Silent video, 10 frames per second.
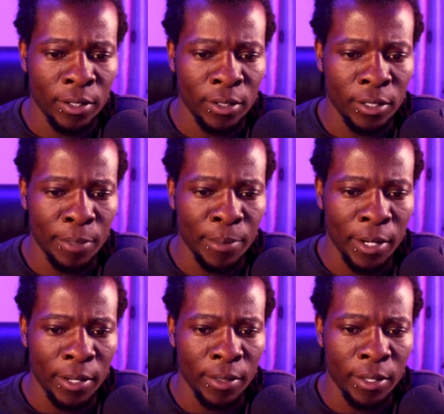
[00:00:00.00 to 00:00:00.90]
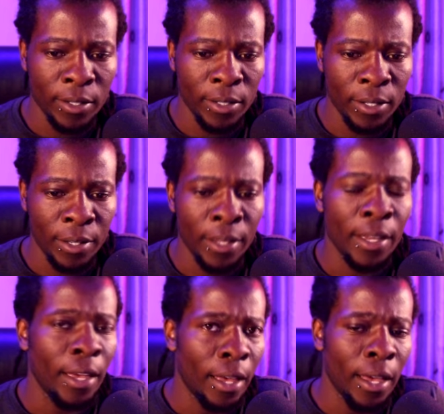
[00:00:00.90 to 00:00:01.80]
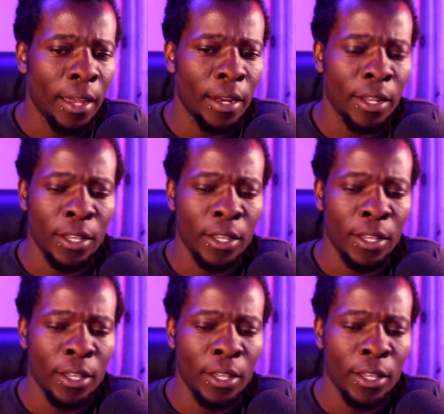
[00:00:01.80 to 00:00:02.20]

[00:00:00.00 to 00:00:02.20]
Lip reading: something like this, and